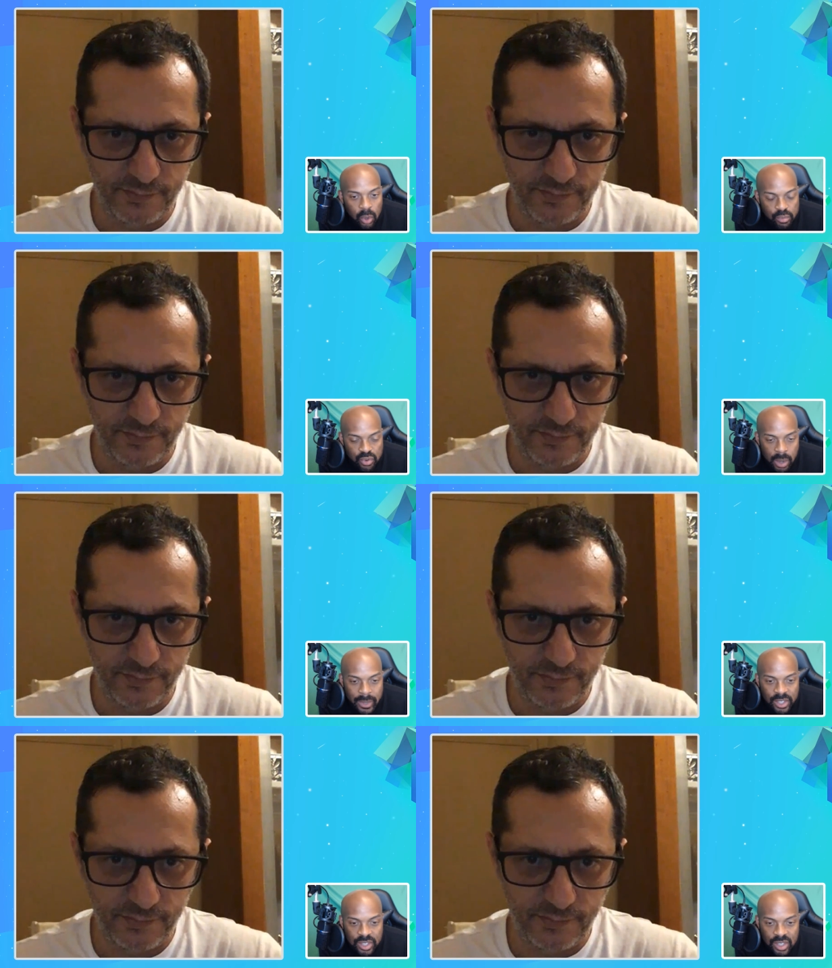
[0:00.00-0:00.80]

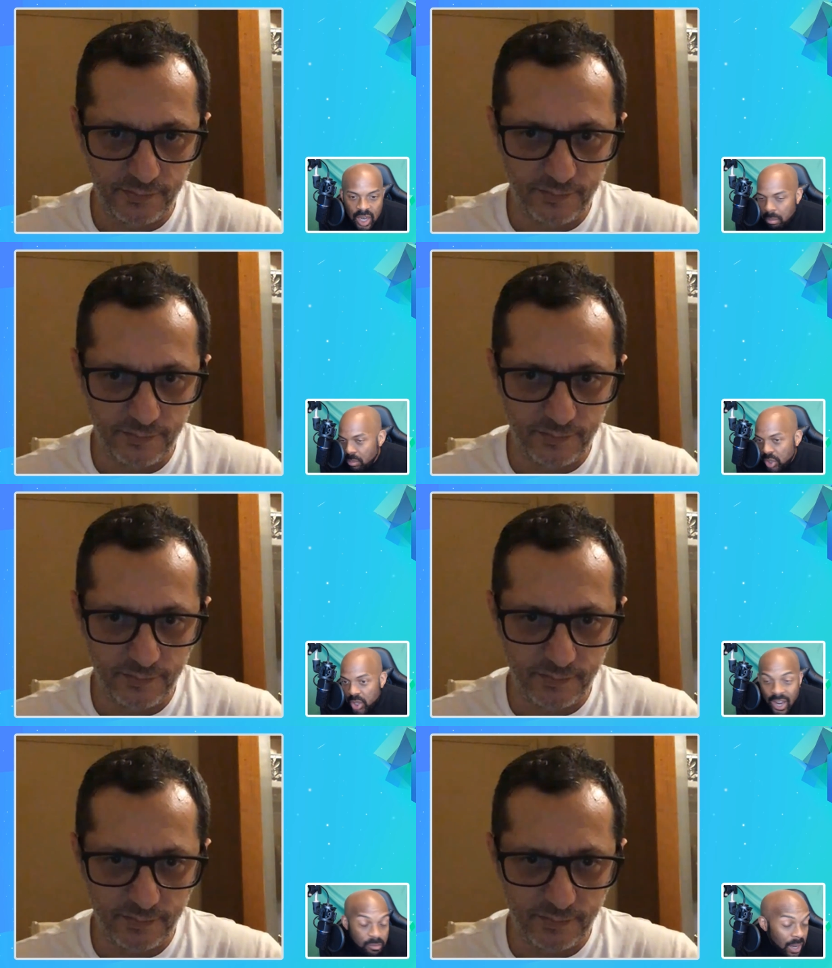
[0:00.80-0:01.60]
Speaker 1: premise? And um, do you
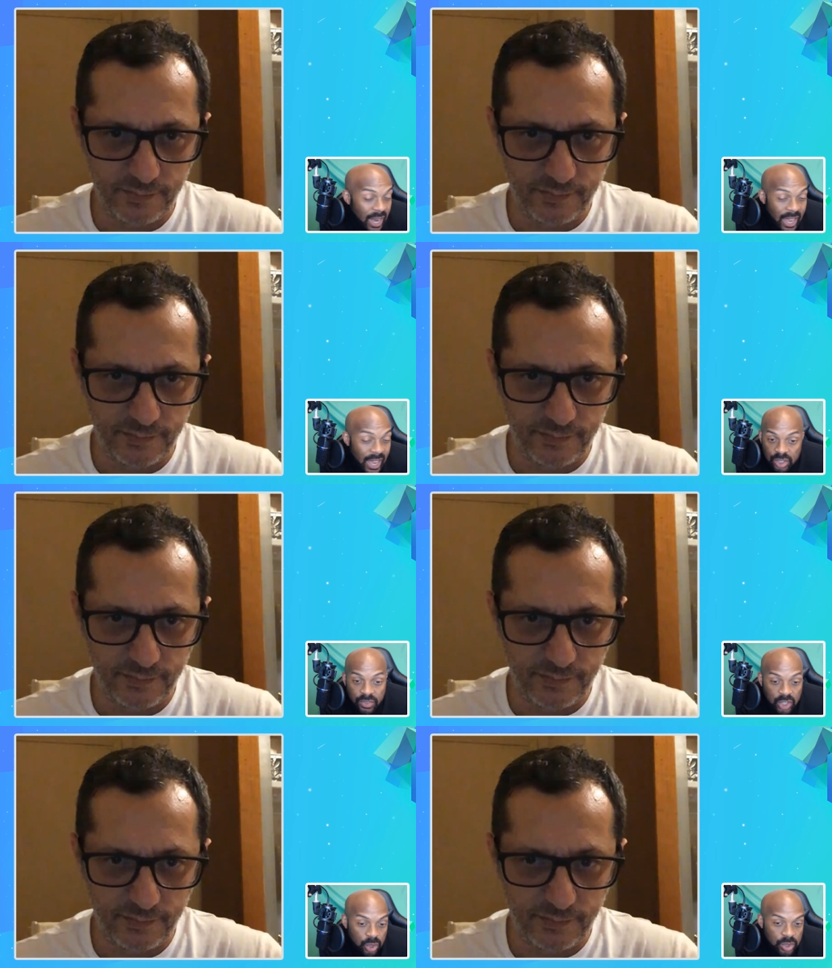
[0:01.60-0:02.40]
have plans for
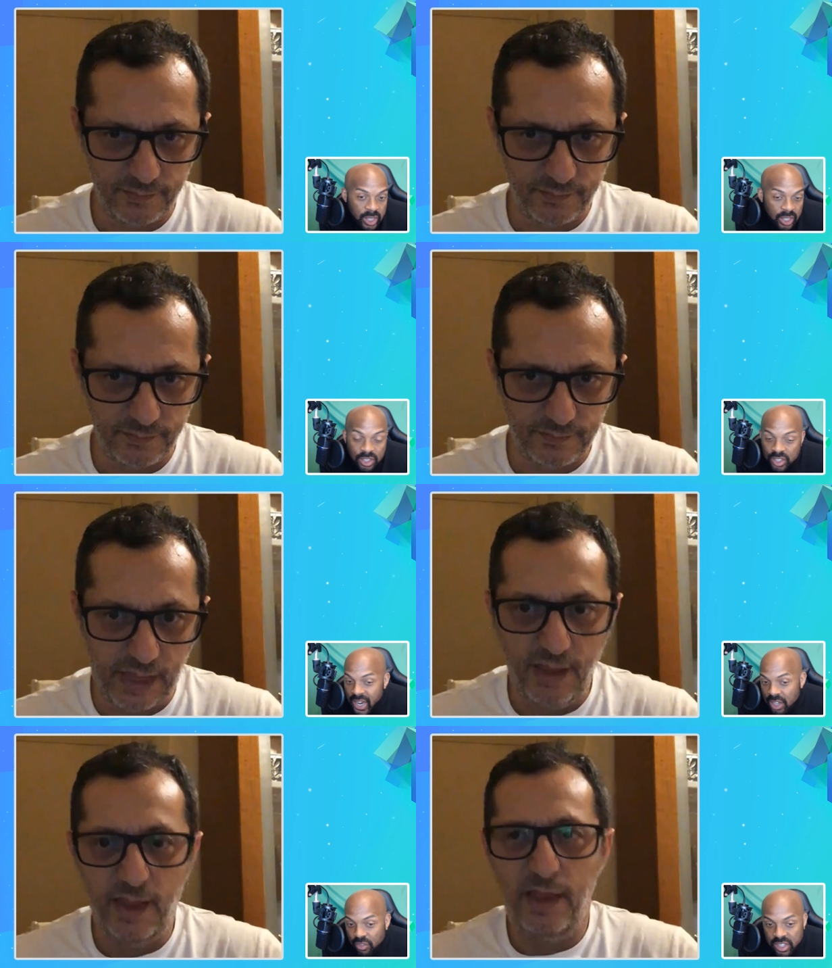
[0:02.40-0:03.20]
using
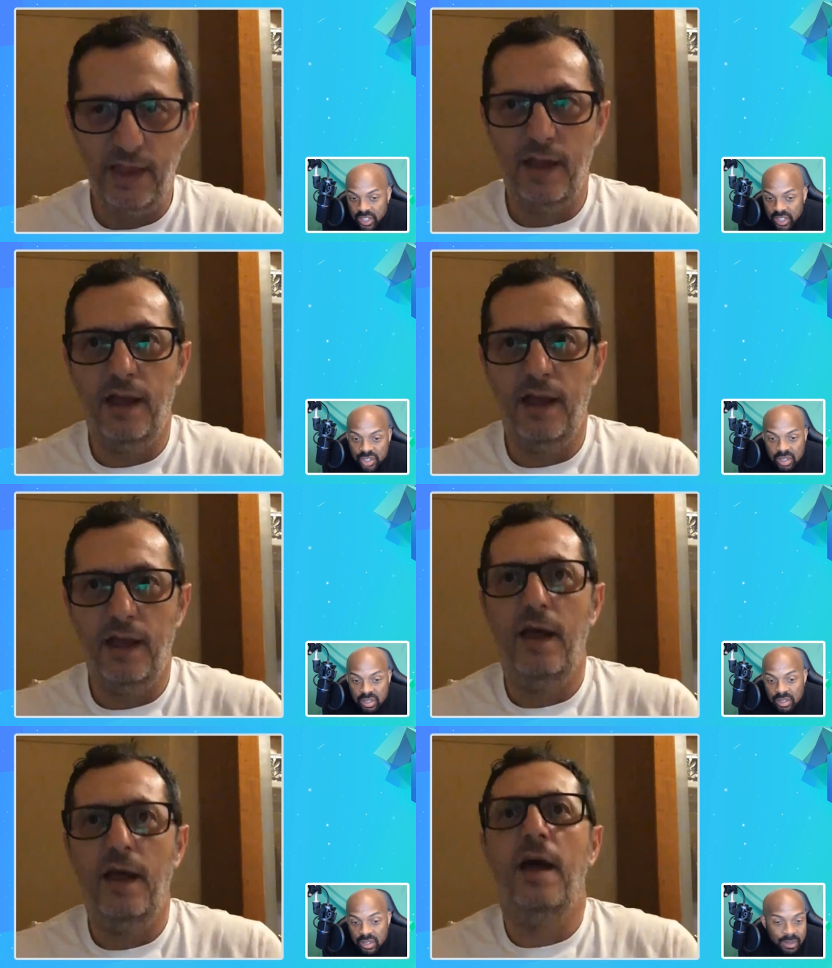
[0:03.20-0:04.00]

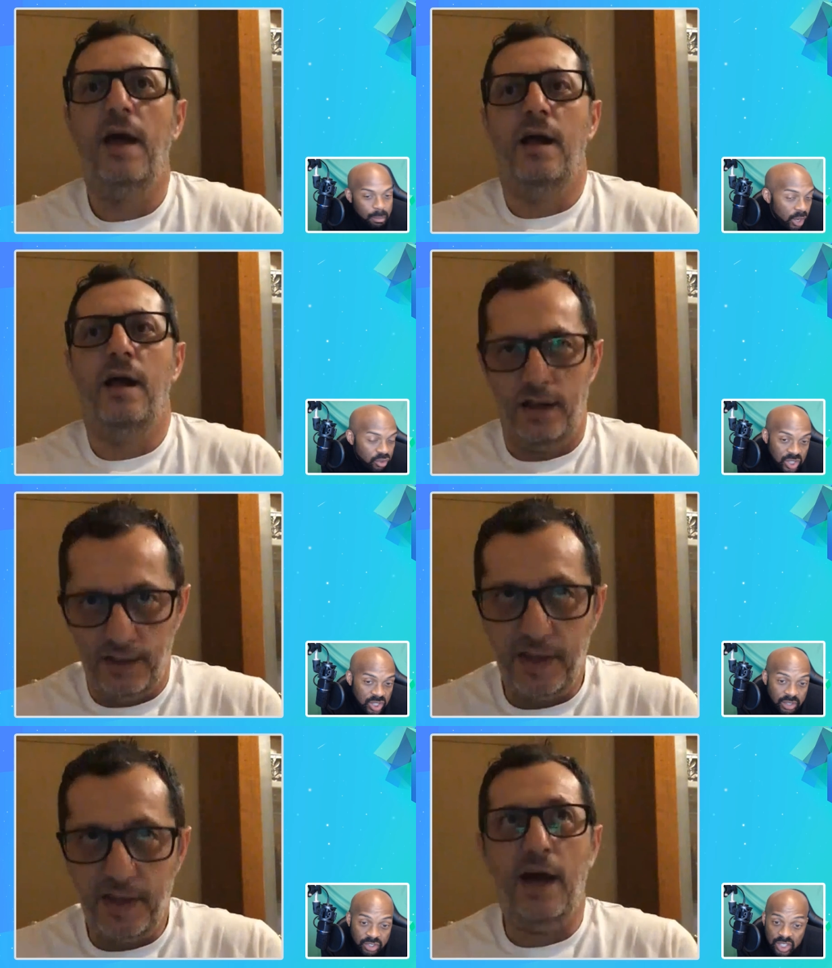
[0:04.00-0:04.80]
containerization and
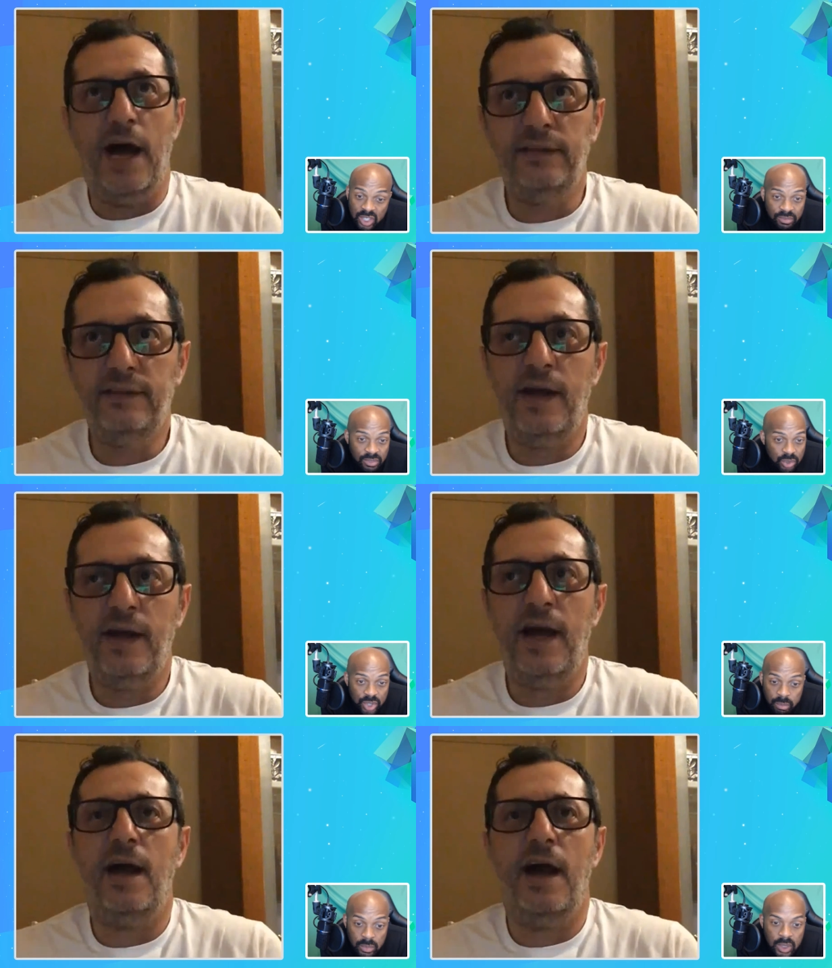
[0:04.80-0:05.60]
microservices in the
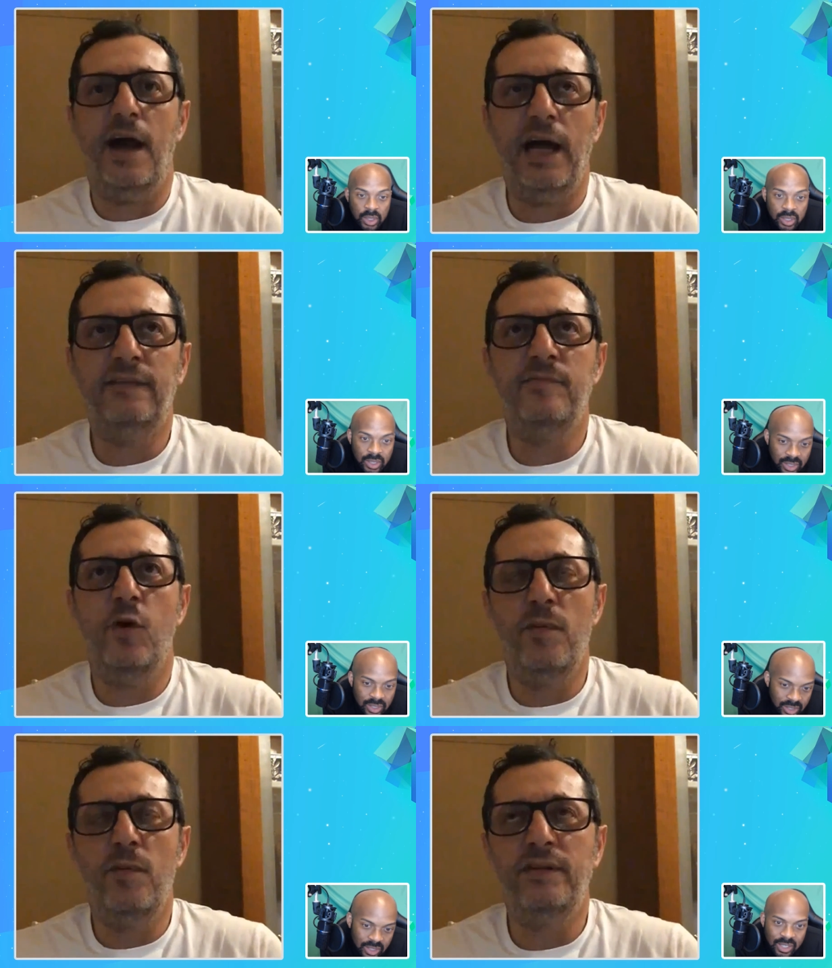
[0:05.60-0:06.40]
future?
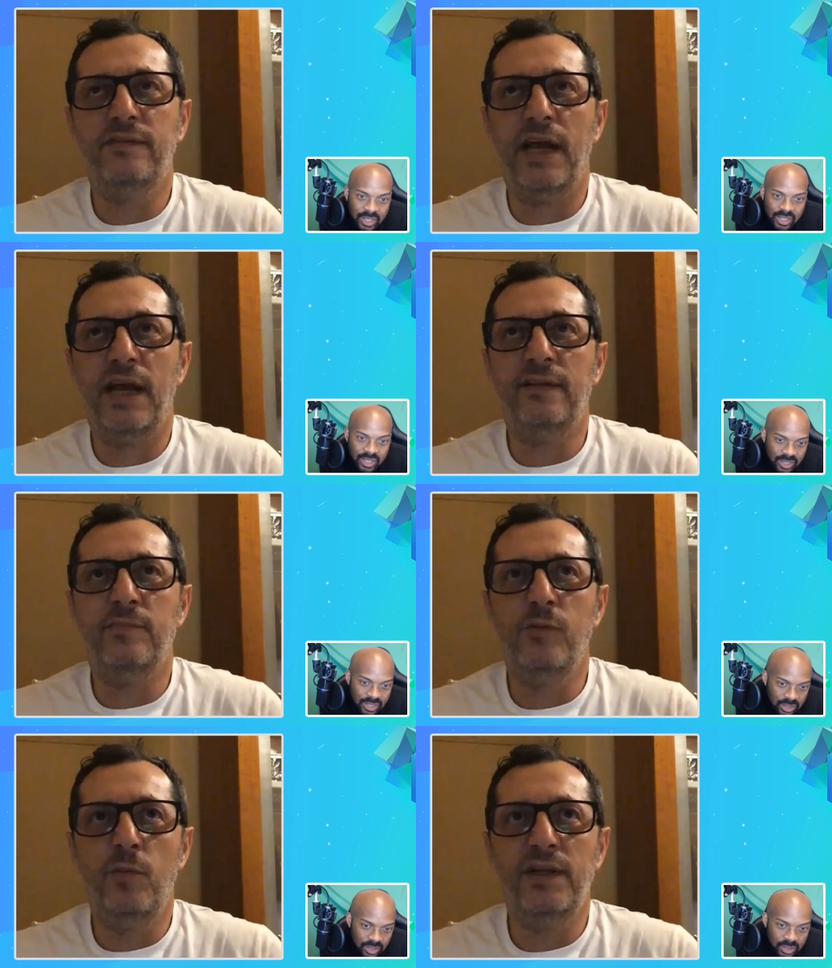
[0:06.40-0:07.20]
Speaker 2: at the moment,
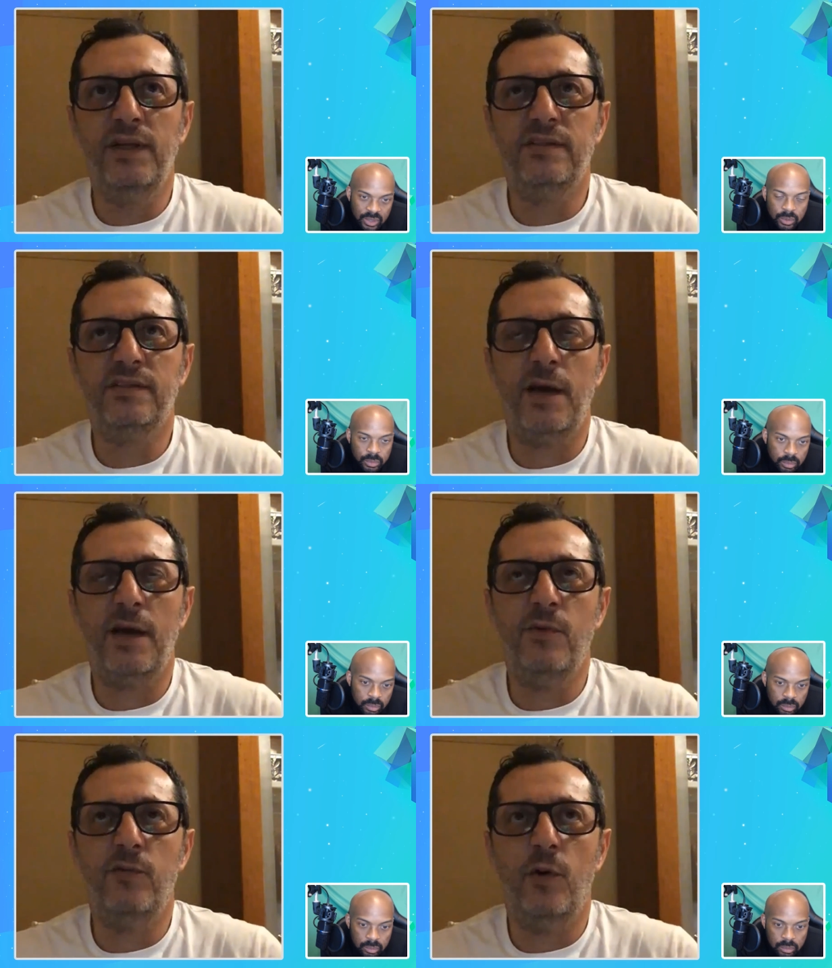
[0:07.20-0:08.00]
at the moment,
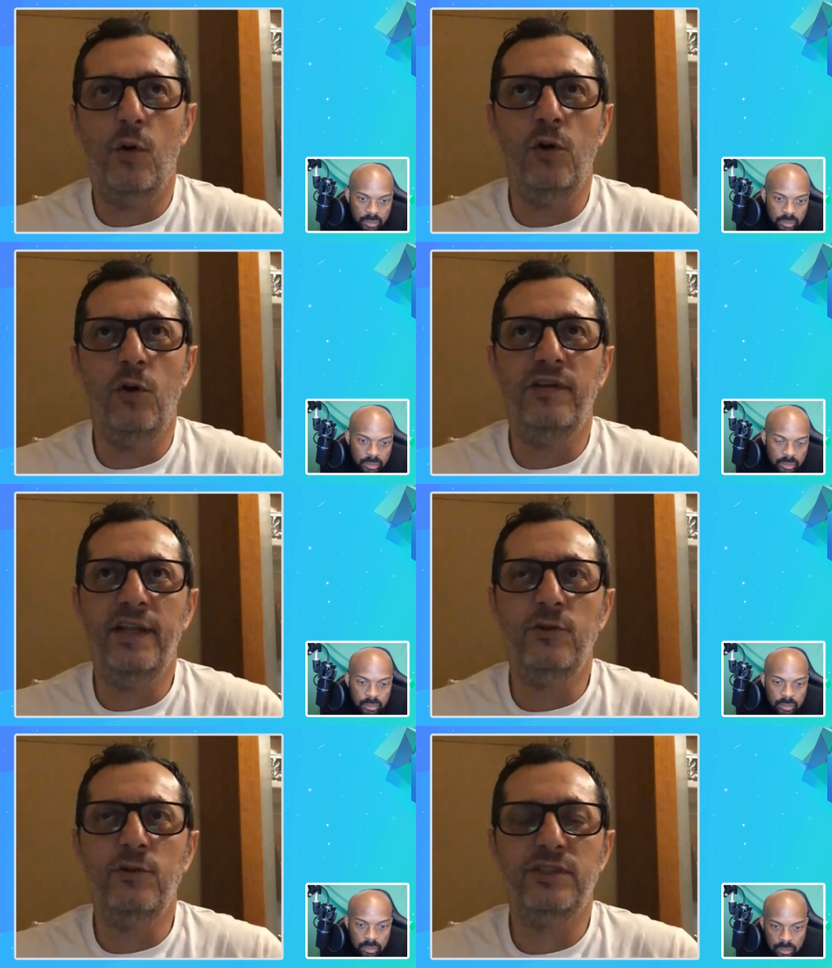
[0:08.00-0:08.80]
some of
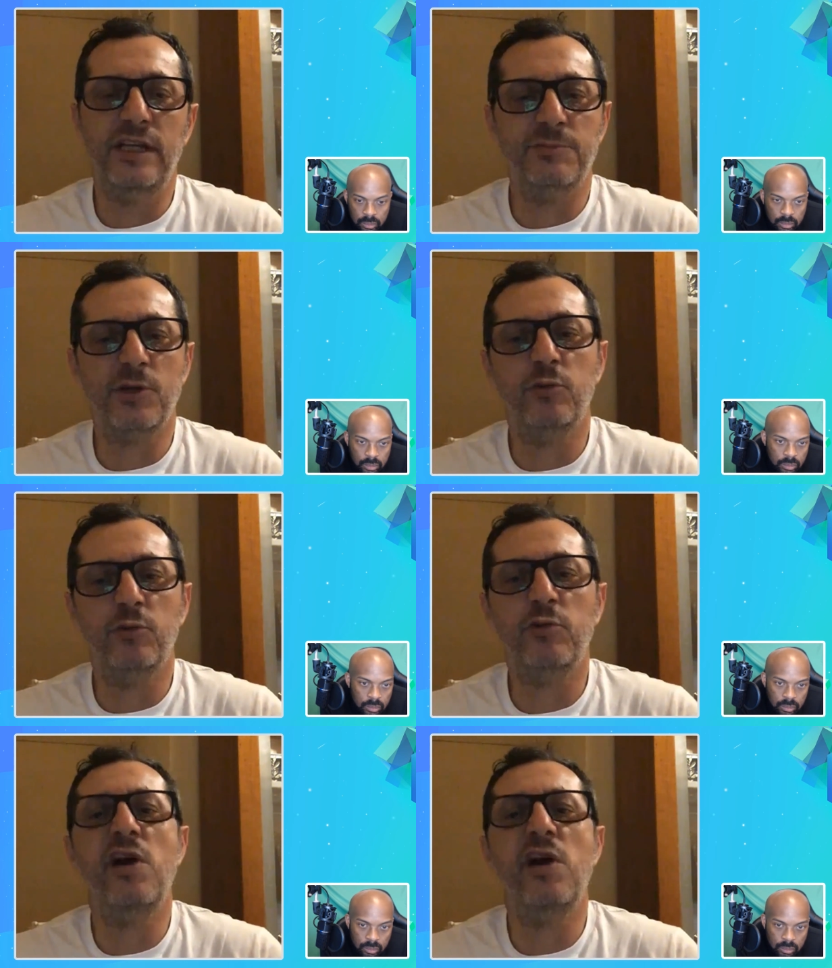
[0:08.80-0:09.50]
all the new systems that